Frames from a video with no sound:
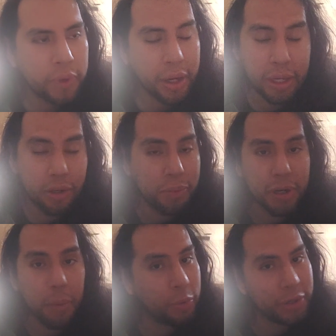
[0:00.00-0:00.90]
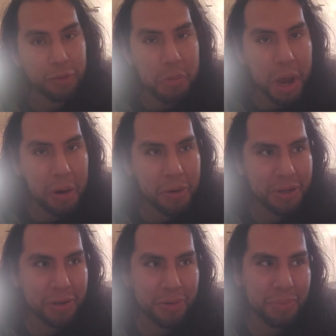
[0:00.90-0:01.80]
again, it could be a couple weeks from now,
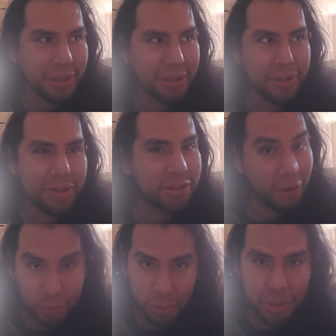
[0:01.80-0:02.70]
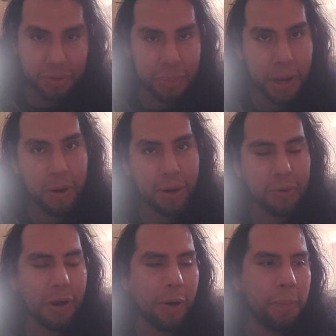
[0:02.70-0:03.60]
it could be several weeks from now, I
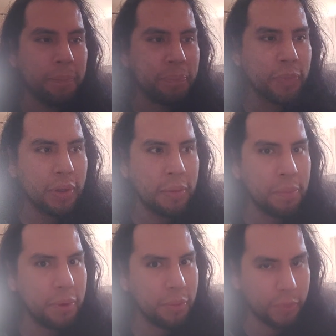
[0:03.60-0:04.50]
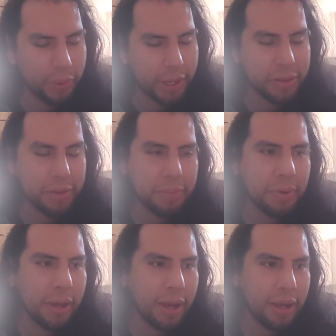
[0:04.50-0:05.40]
don't know. We will get
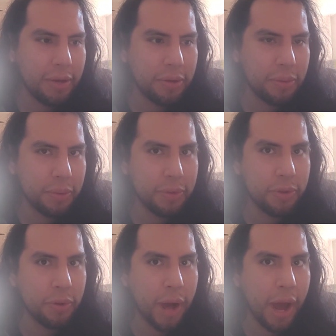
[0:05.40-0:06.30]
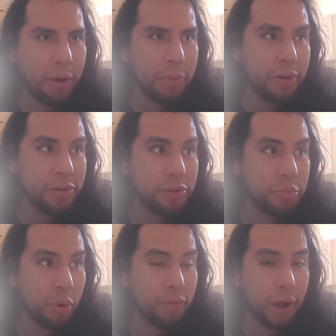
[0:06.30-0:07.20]
them, and when we do, how much
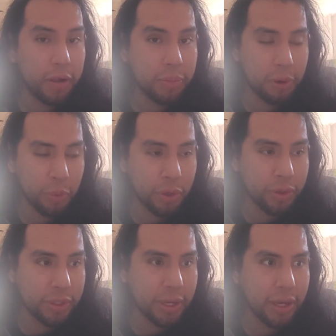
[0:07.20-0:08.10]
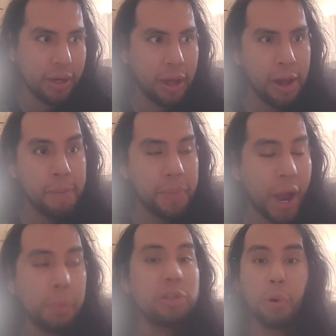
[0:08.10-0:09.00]
more volume are we going to get?
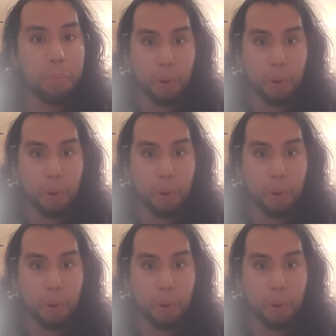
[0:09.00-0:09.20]
How much more